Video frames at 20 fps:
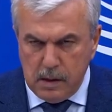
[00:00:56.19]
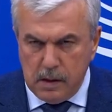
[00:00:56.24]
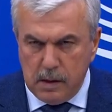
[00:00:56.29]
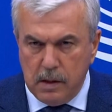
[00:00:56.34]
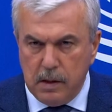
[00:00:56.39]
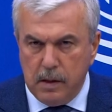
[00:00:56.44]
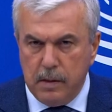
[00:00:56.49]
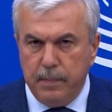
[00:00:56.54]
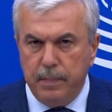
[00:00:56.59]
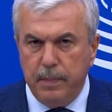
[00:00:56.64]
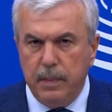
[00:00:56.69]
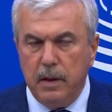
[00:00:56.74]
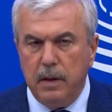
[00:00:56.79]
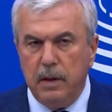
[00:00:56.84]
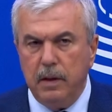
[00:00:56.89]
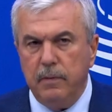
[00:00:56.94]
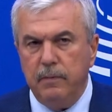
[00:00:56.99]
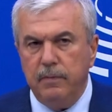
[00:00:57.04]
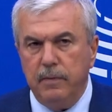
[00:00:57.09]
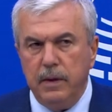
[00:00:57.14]
um,
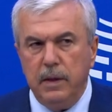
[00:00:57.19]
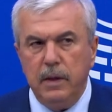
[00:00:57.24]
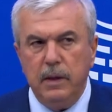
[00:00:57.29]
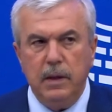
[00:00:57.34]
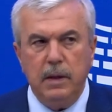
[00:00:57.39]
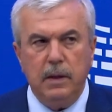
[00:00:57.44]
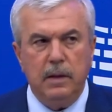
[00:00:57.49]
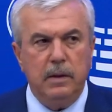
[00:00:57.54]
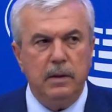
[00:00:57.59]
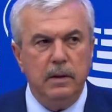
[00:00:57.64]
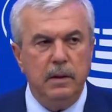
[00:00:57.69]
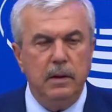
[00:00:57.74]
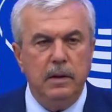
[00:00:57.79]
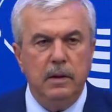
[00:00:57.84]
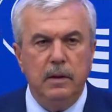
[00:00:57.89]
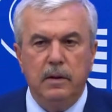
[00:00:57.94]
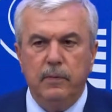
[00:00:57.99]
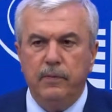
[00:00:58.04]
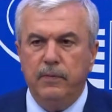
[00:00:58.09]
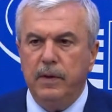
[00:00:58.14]
a very
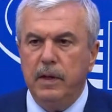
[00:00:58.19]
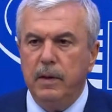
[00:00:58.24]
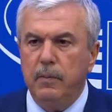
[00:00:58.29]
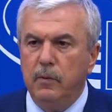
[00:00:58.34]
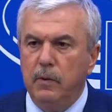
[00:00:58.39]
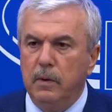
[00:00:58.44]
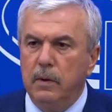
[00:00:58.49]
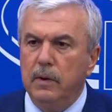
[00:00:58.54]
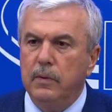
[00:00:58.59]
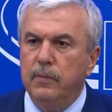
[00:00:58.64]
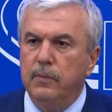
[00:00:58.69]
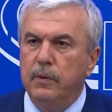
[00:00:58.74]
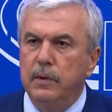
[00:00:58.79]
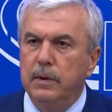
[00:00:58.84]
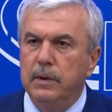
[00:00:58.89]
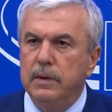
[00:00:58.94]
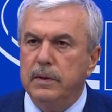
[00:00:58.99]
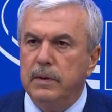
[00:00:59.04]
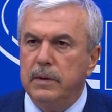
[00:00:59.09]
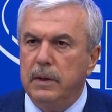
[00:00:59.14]
clear framework for
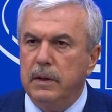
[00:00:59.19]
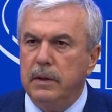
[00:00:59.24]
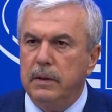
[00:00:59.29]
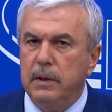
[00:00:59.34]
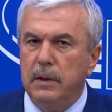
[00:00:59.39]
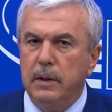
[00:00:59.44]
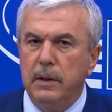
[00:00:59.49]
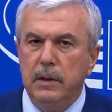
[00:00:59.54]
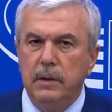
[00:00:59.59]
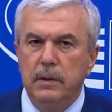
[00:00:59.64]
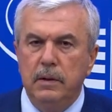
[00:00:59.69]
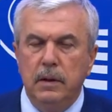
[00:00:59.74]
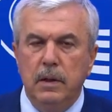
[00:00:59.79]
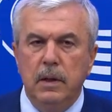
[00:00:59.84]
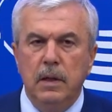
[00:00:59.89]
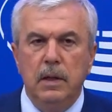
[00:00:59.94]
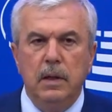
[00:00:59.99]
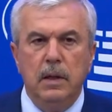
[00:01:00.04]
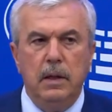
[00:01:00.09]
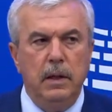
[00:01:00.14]
the state aid
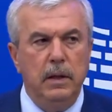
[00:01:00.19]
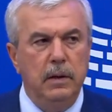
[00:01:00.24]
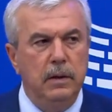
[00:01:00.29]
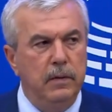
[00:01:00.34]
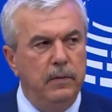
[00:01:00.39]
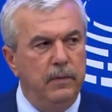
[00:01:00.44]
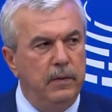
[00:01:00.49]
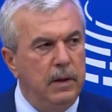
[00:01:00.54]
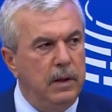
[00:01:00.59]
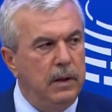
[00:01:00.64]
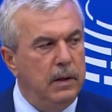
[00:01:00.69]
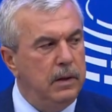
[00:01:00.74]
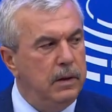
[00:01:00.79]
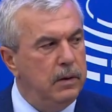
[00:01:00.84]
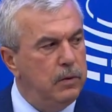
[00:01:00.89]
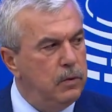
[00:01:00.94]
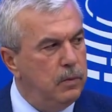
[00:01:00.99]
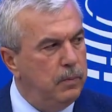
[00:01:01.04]
and a very clear